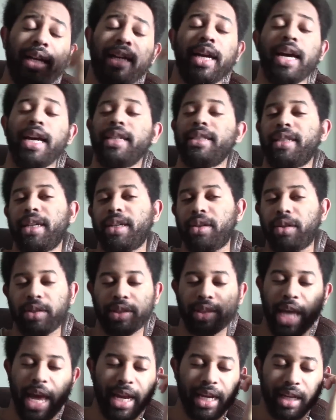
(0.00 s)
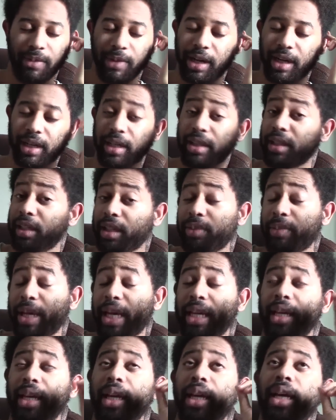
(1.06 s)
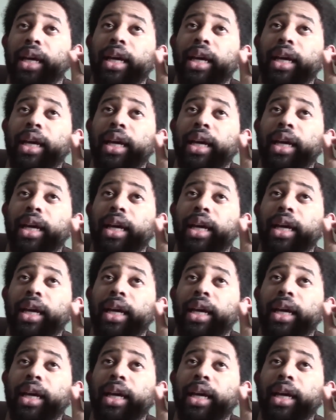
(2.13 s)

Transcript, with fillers: and I intend on chatting about it a little bit.